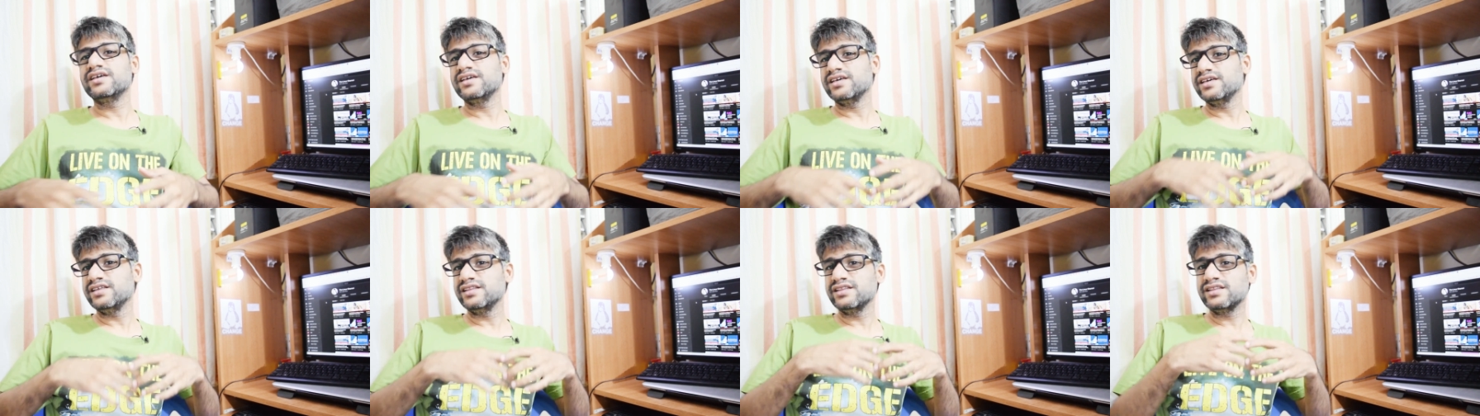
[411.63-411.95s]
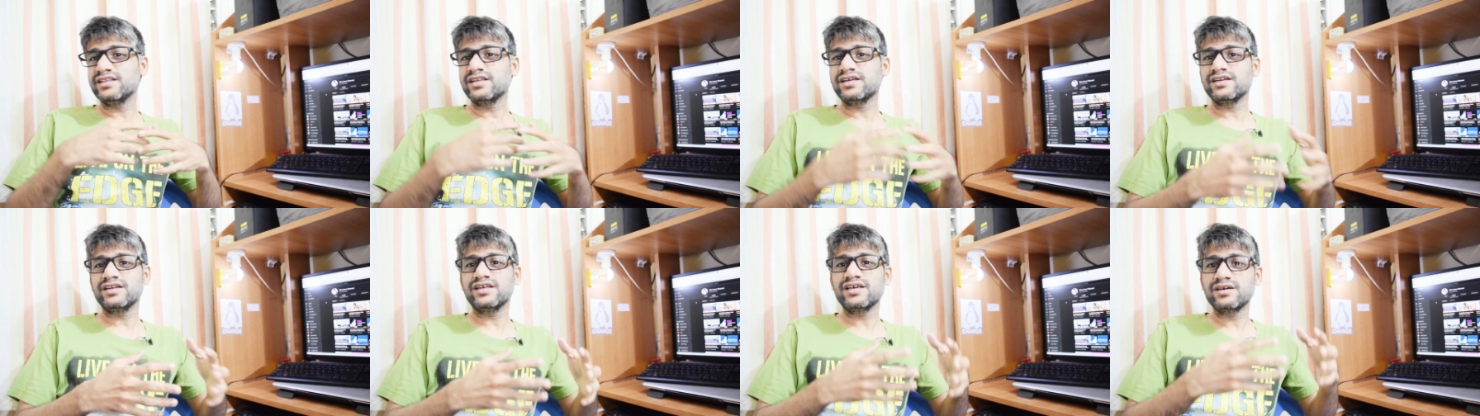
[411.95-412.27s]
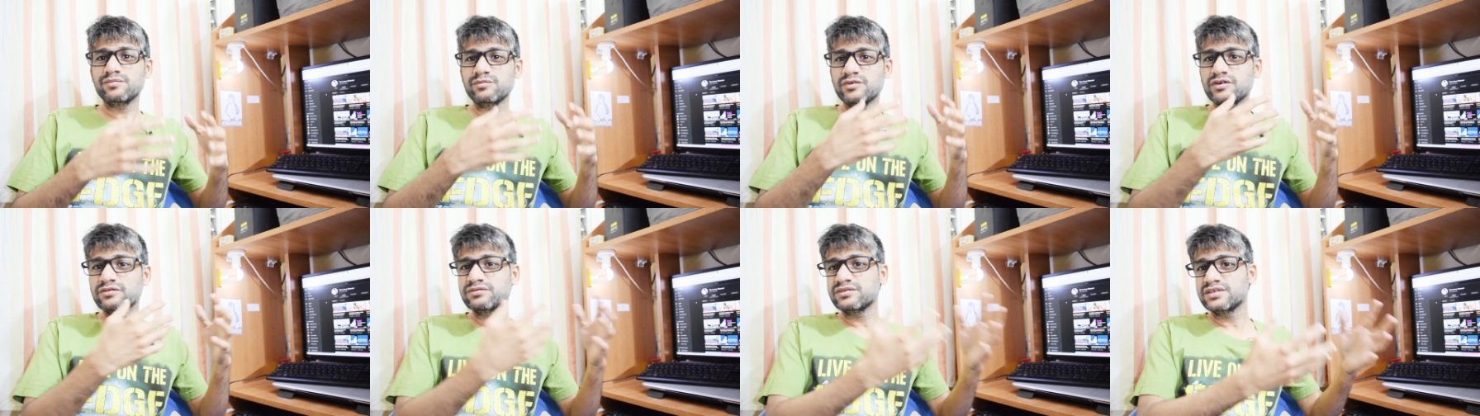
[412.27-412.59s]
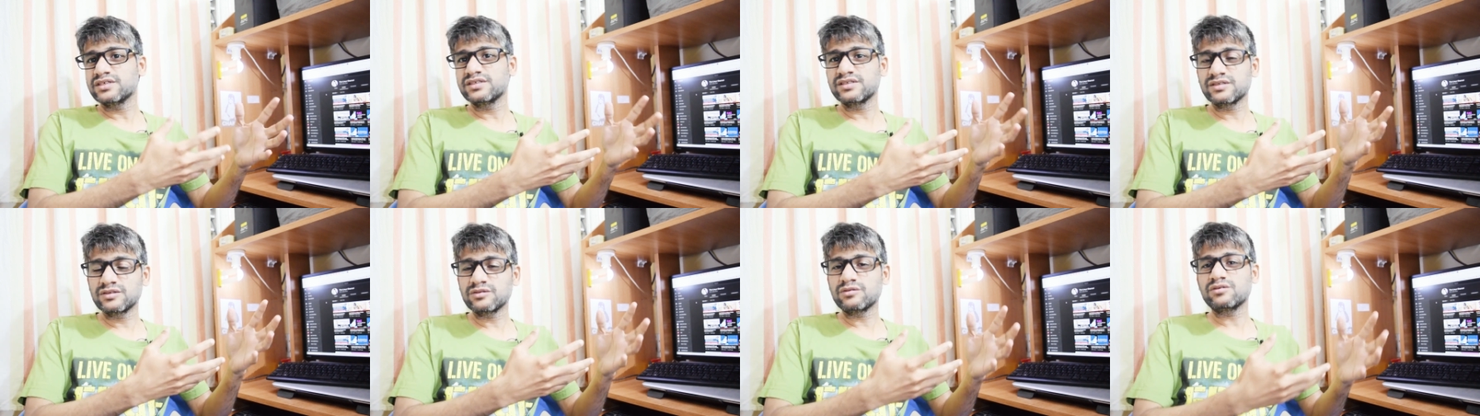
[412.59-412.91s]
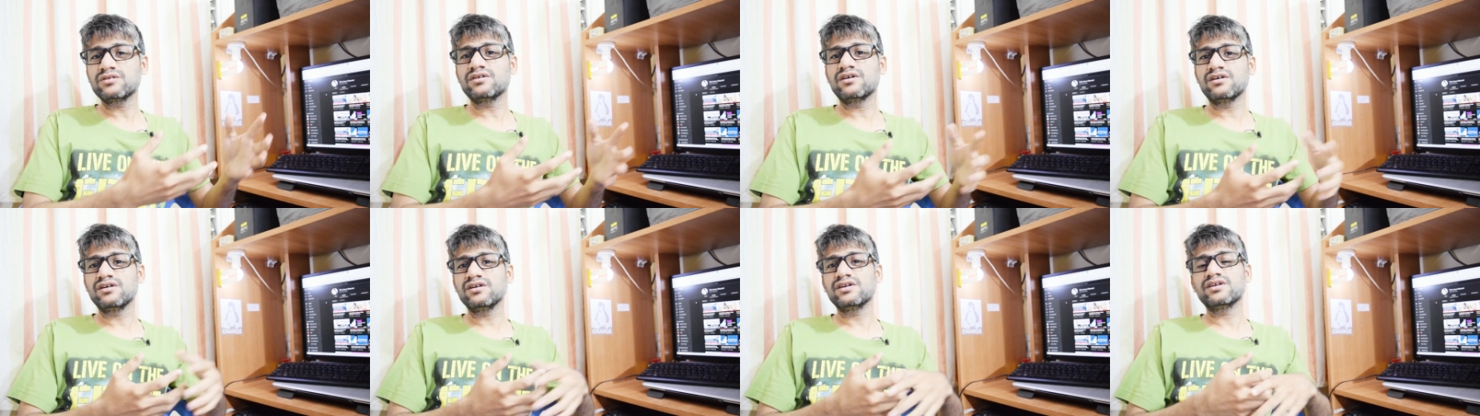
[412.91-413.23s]
in the name of this
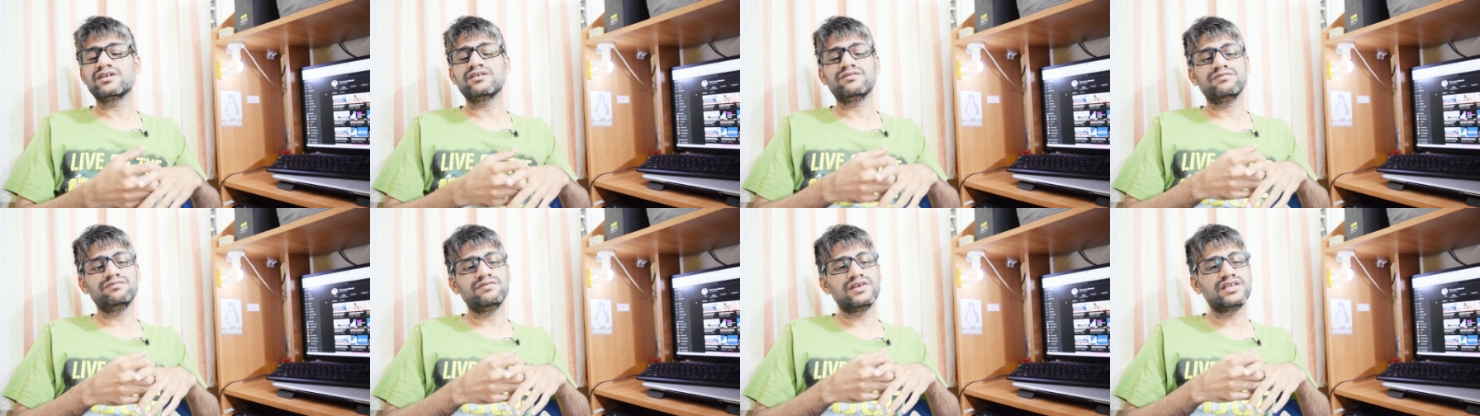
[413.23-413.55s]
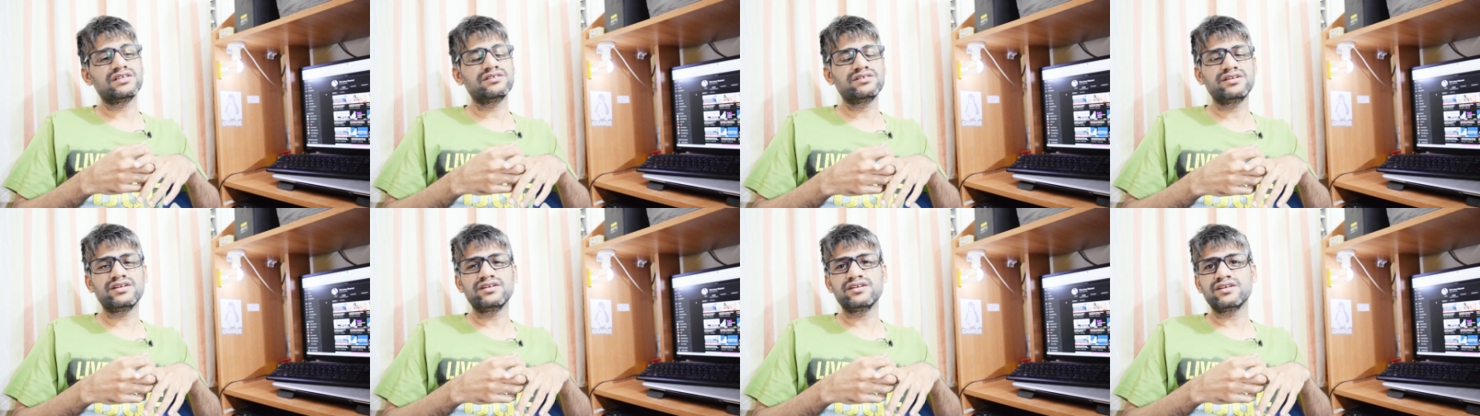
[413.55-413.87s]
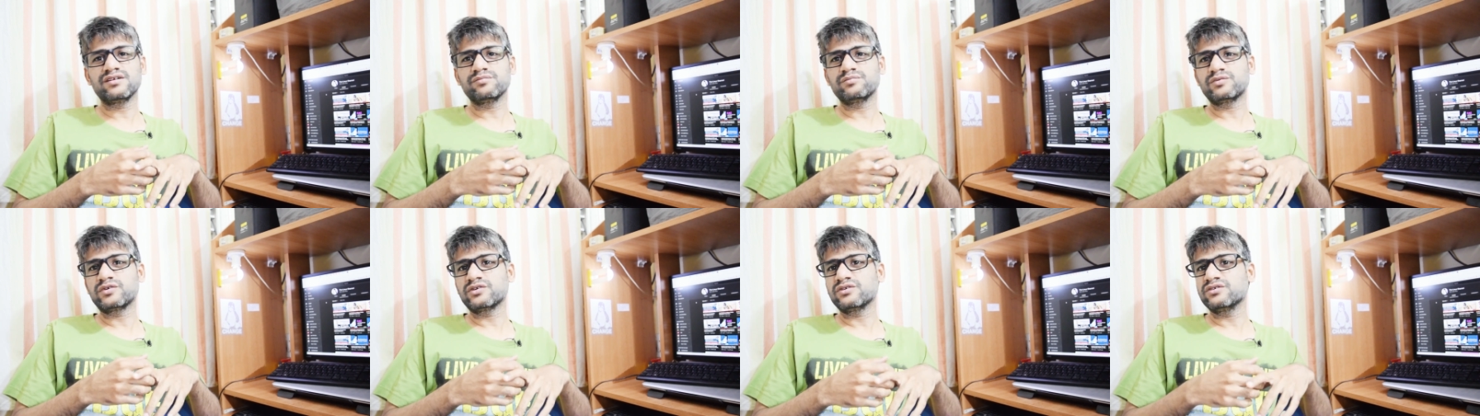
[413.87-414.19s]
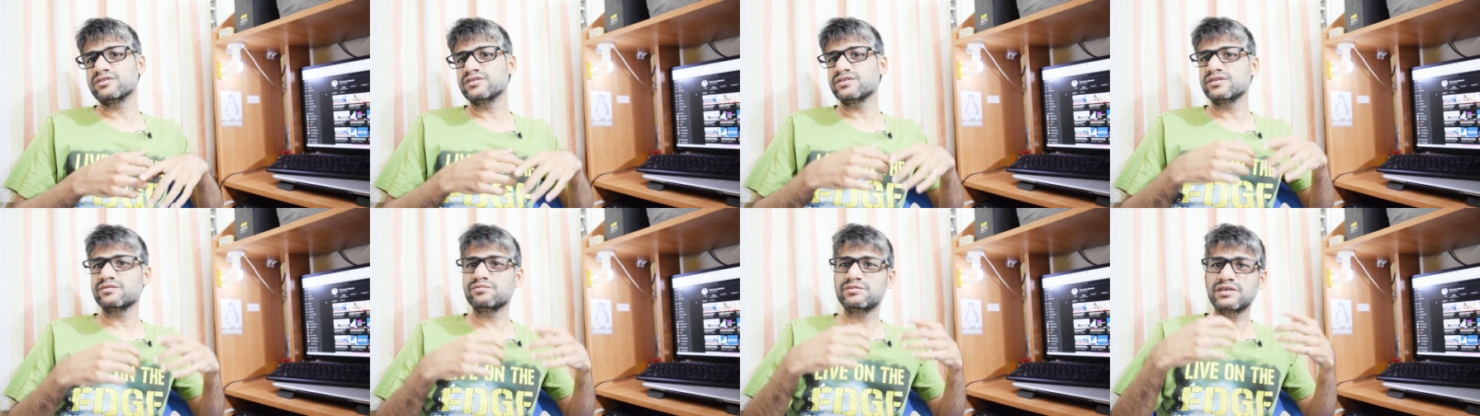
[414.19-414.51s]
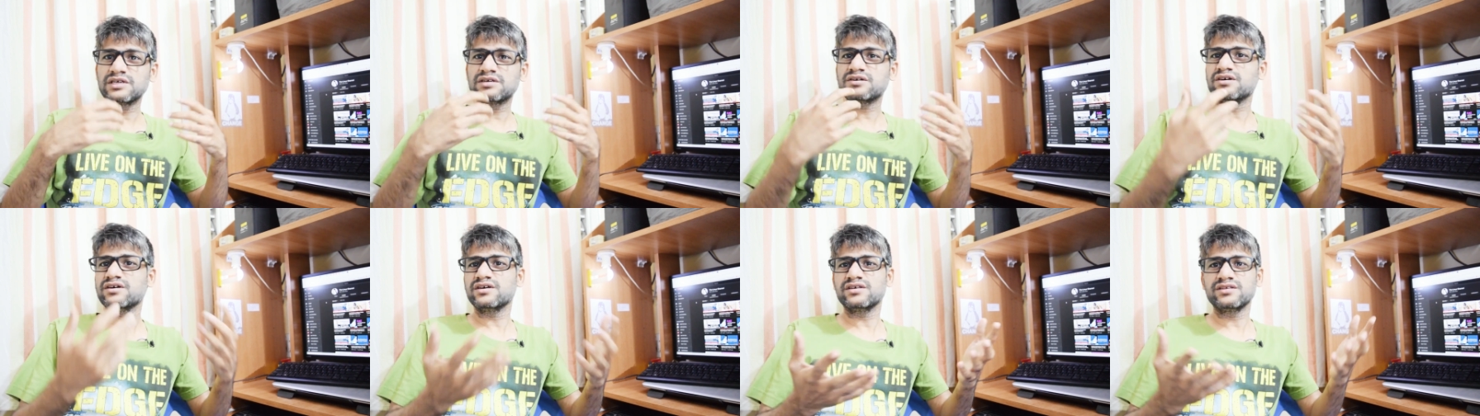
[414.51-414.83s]
so-called Western approach.
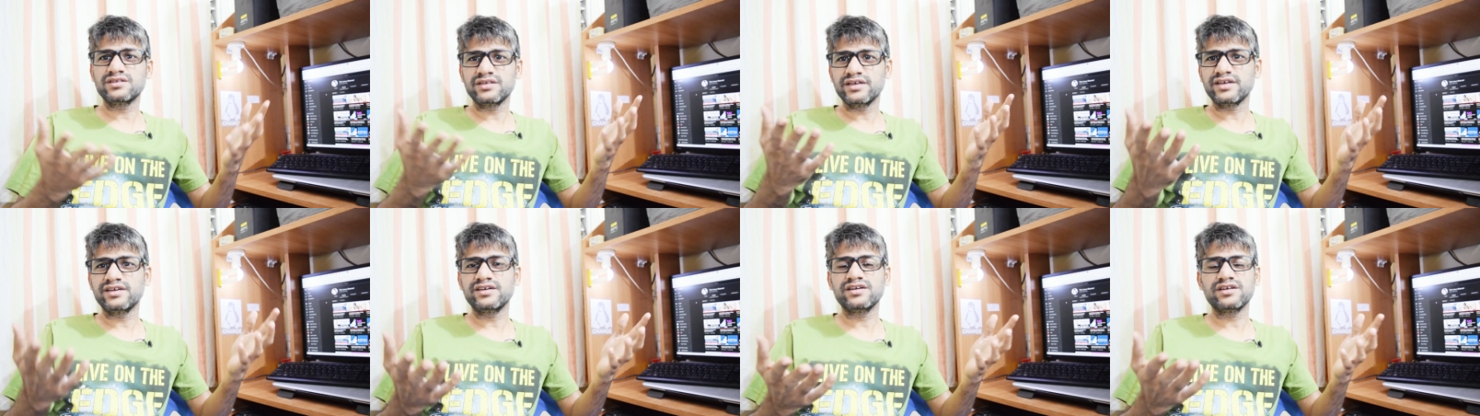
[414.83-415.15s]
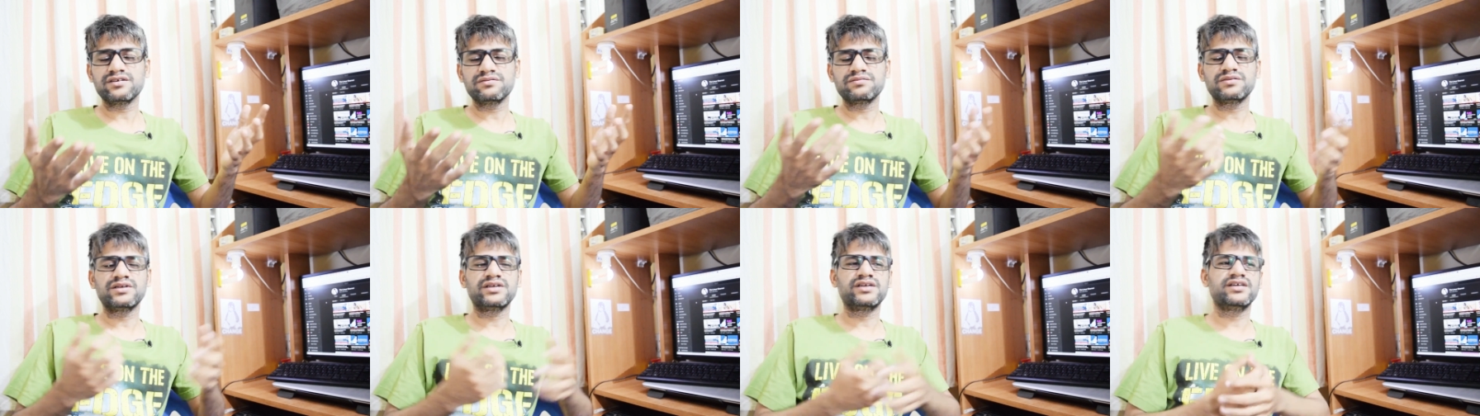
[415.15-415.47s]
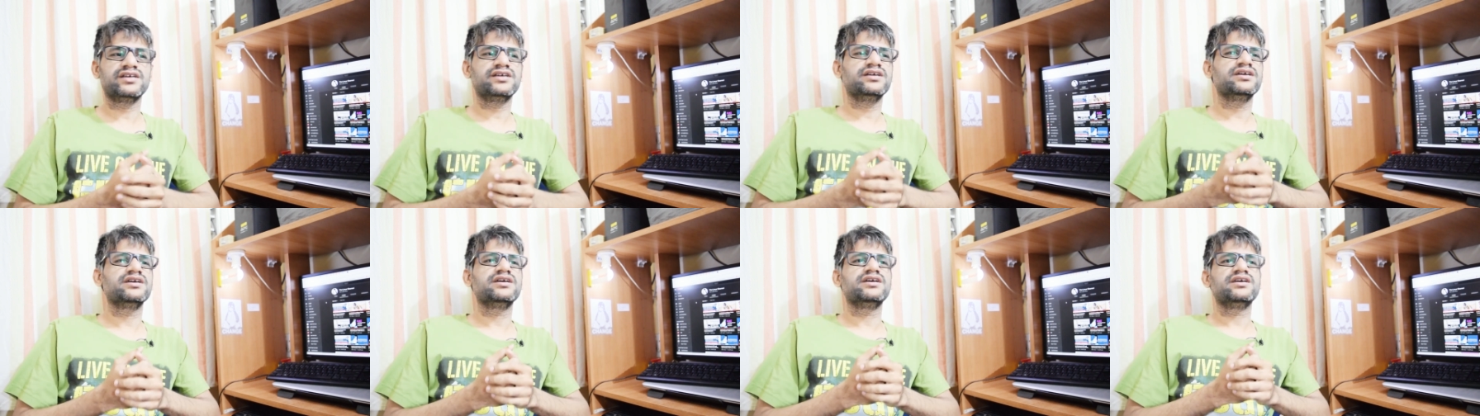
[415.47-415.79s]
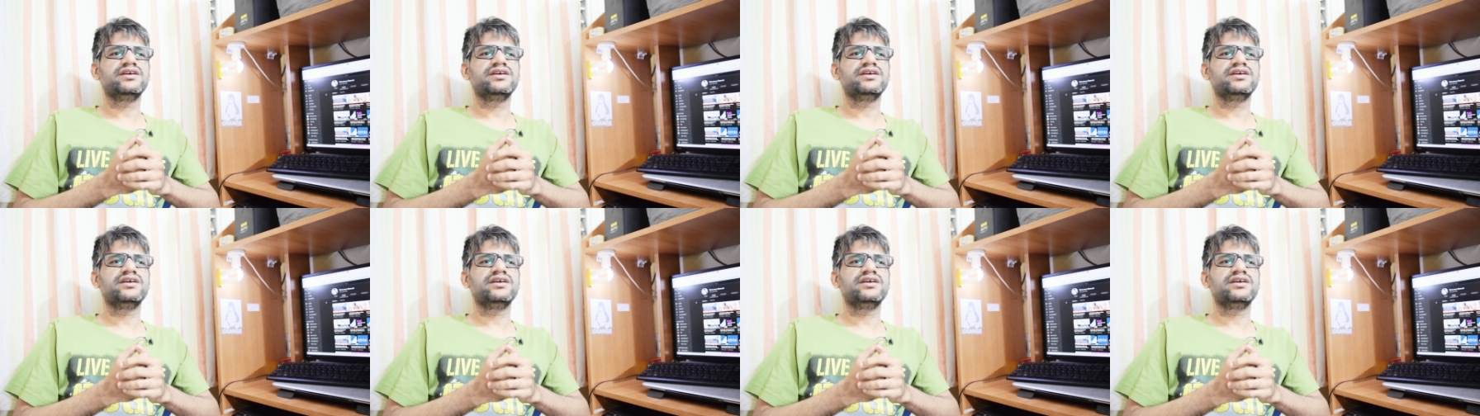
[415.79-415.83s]
Because end of the day,